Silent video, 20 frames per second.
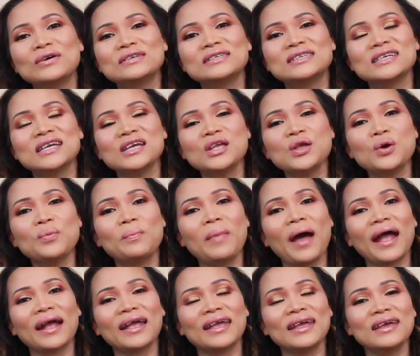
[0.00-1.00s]
will see you
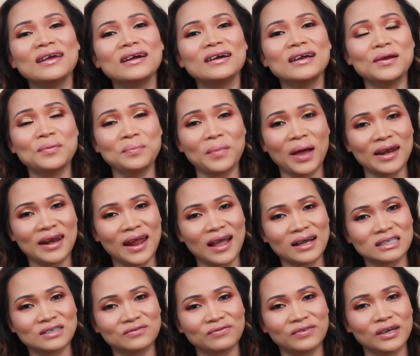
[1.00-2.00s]
back here in my
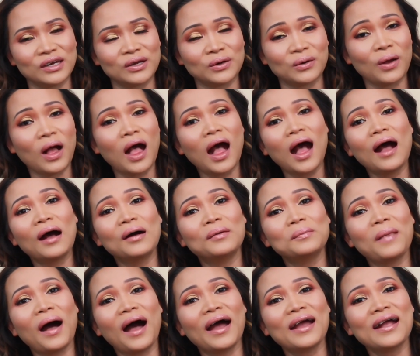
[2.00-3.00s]
next video.
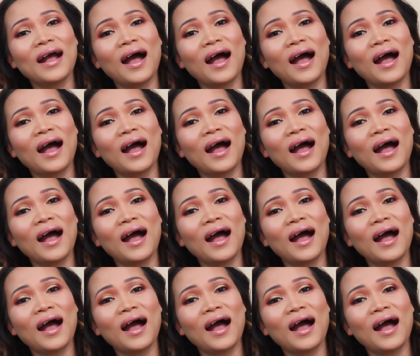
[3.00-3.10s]
Bye